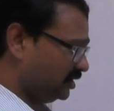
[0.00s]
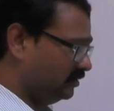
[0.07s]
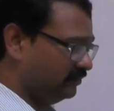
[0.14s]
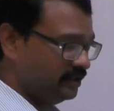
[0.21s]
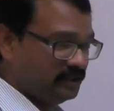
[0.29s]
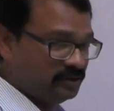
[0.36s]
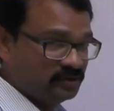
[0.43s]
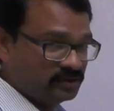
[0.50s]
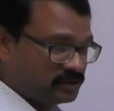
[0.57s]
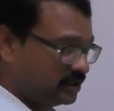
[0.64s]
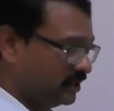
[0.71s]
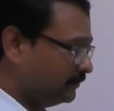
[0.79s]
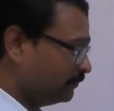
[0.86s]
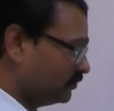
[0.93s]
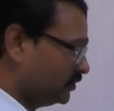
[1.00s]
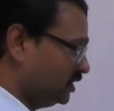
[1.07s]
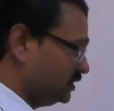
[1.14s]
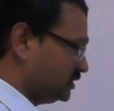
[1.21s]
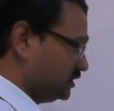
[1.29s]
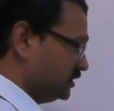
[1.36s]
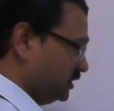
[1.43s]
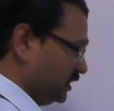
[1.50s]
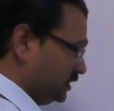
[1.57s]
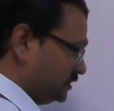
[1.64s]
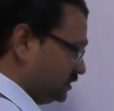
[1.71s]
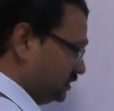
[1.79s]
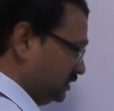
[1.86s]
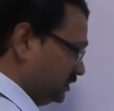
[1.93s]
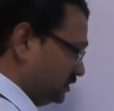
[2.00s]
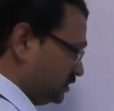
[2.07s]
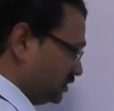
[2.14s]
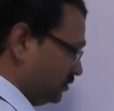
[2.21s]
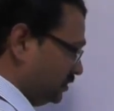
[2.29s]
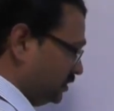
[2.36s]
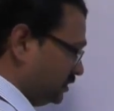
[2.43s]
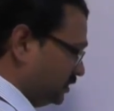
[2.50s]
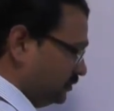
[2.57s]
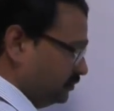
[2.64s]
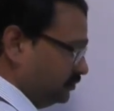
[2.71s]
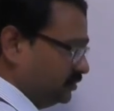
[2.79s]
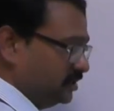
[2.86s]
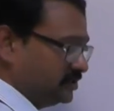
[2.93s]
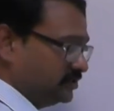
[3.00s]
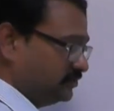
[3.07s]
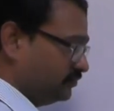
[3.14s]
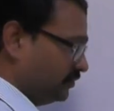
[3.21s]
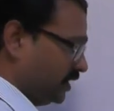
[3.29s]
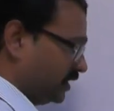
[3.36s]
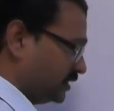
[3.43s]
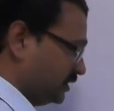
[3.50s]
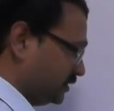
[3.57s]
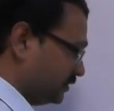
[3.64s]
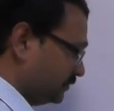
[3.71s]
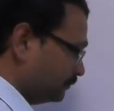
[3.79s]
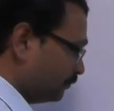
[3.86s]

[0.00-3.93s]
we use this as the stability, this factor.